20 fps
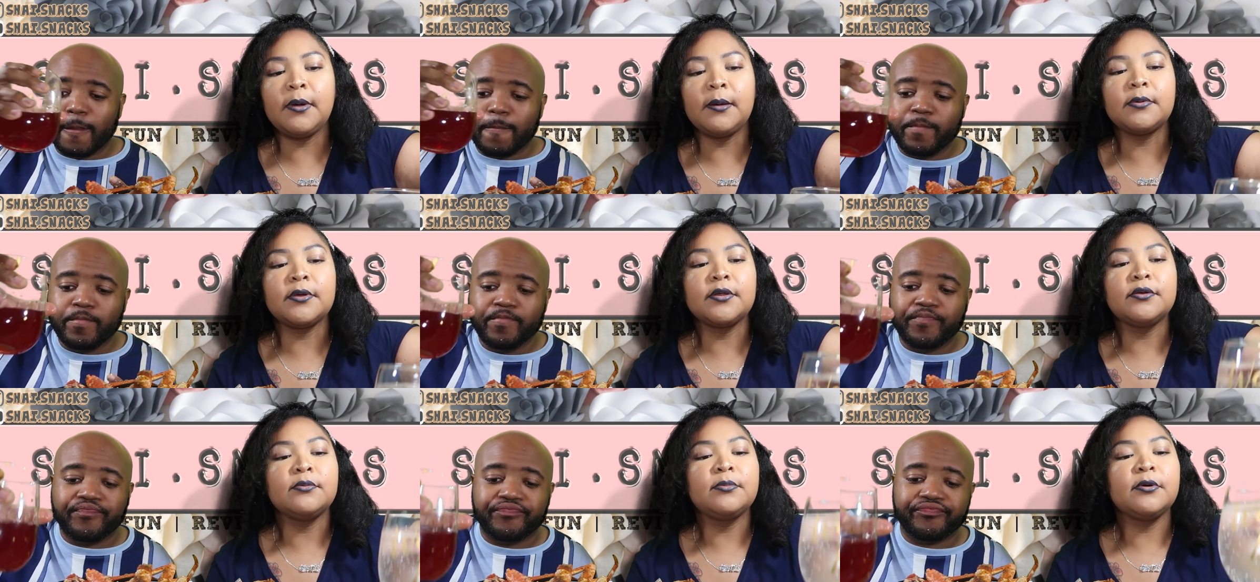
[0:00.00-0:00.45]

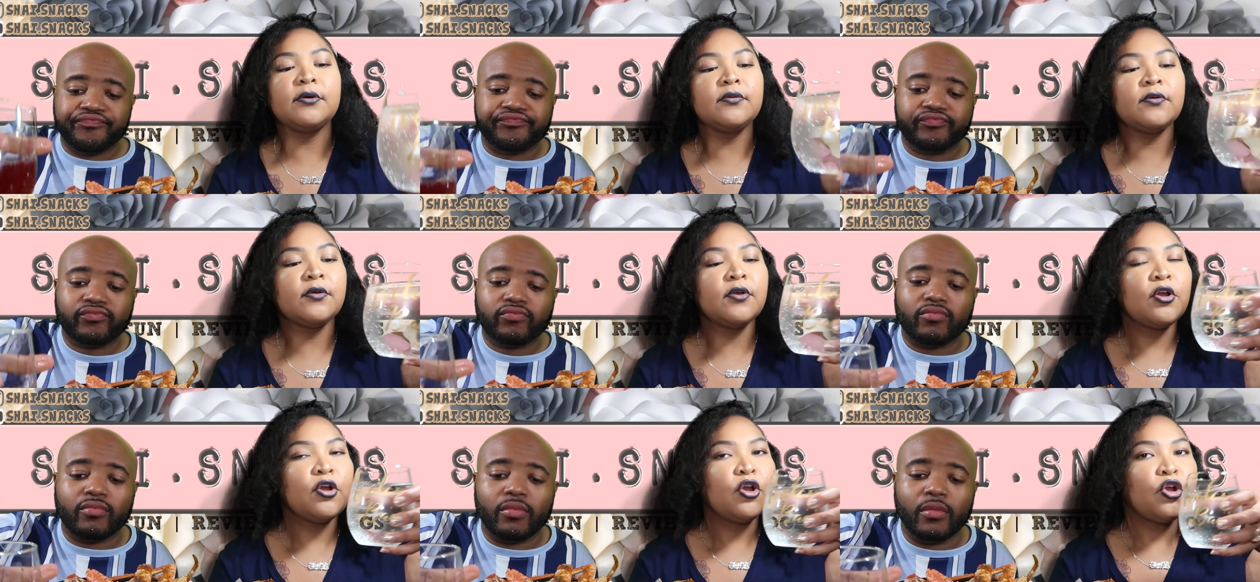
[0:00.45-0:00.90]
Speaker 1: probably could do both.
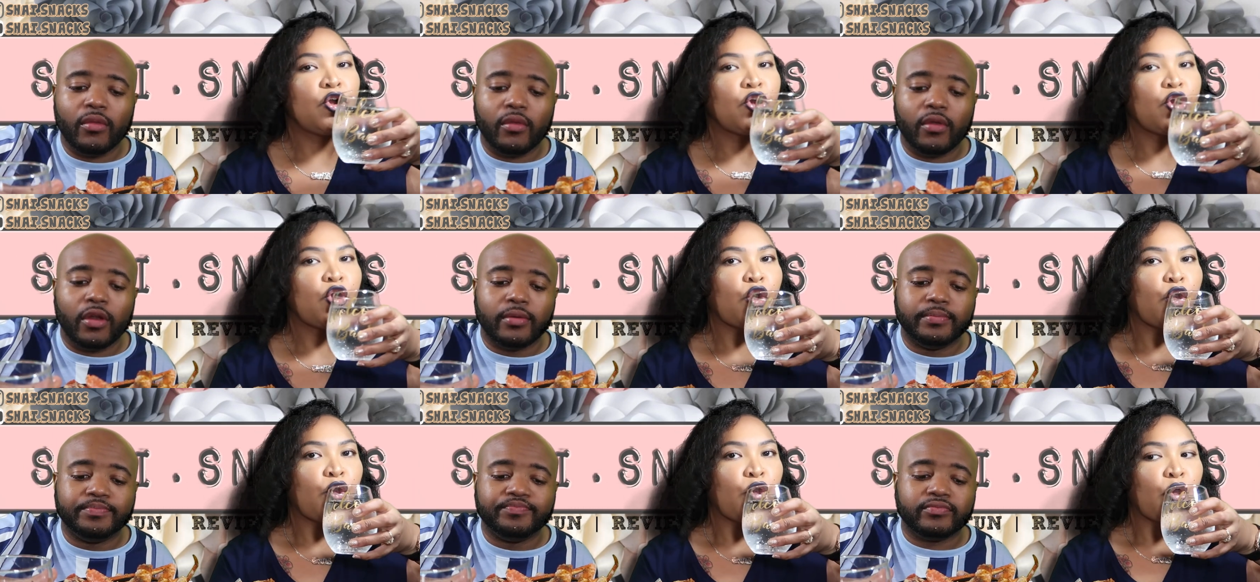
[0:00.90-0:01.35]

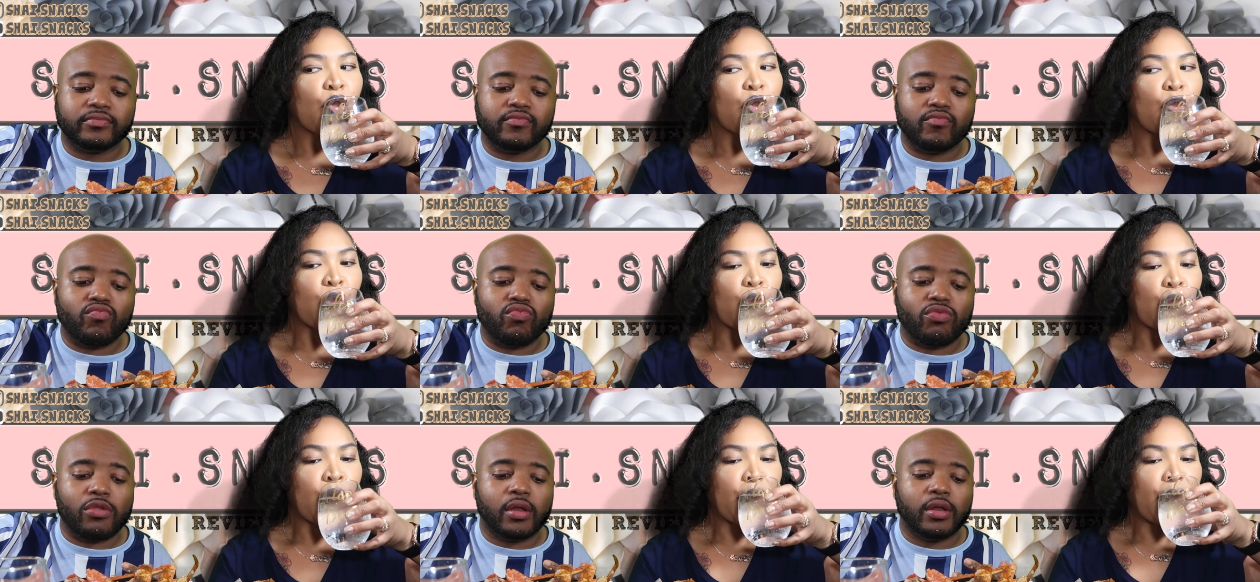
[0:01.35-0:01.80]

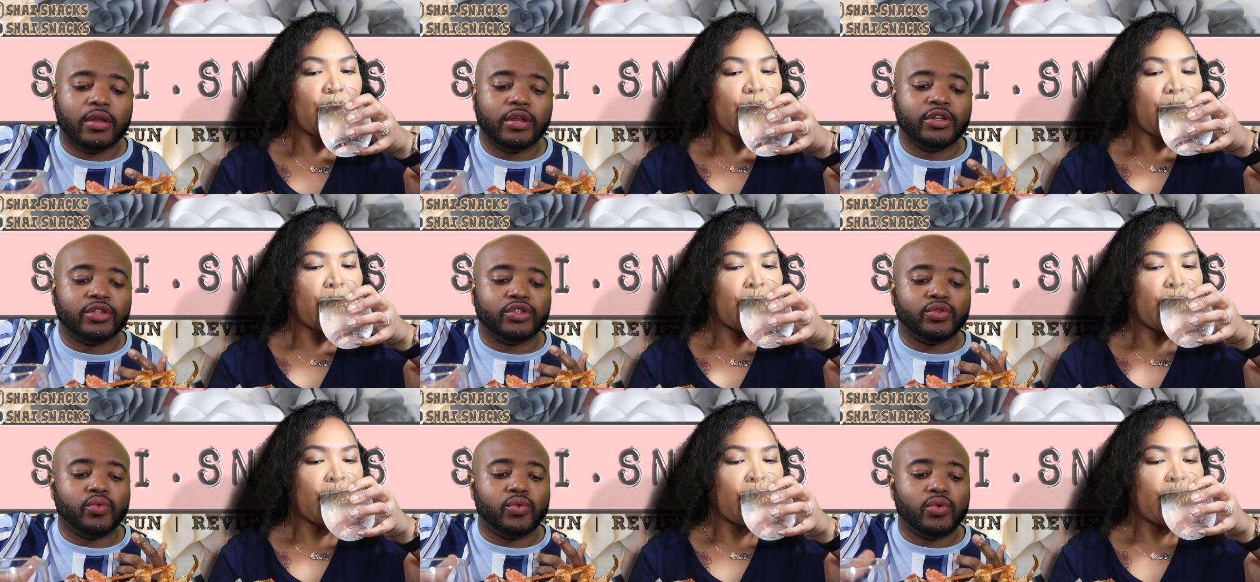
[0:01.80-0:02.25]

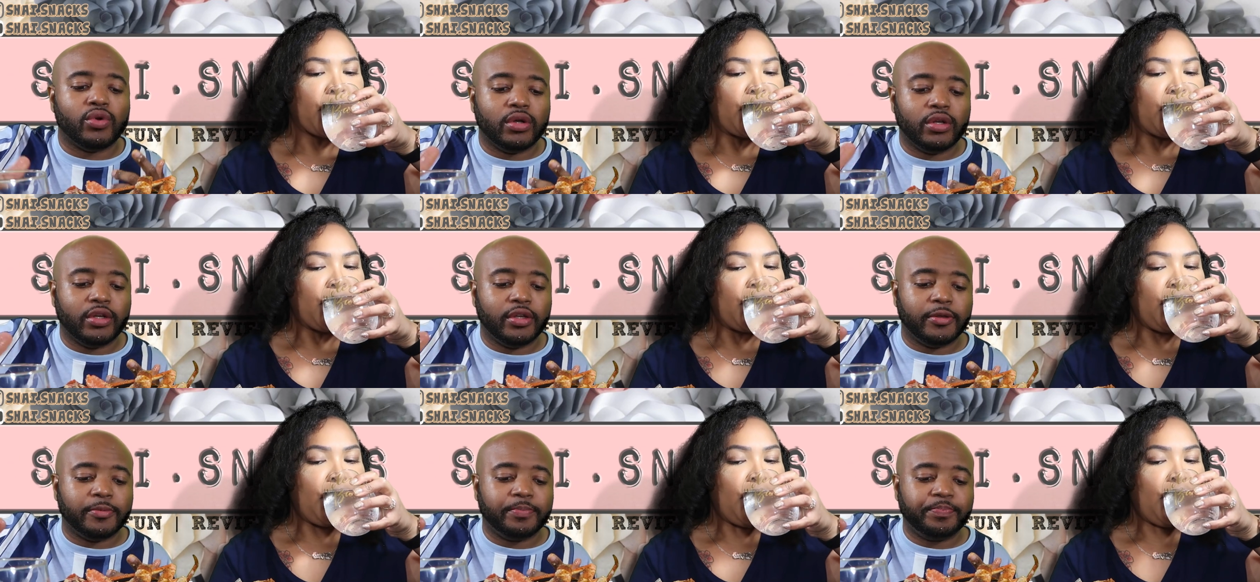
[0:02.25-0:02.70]
Speaker 2: Because
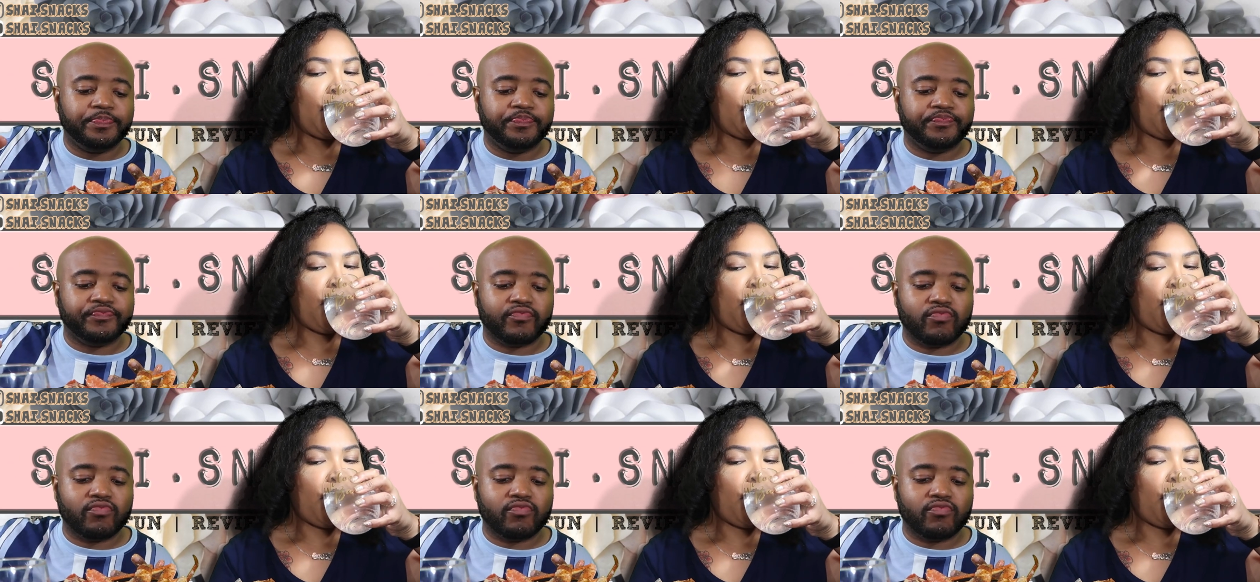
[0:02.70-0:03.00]
one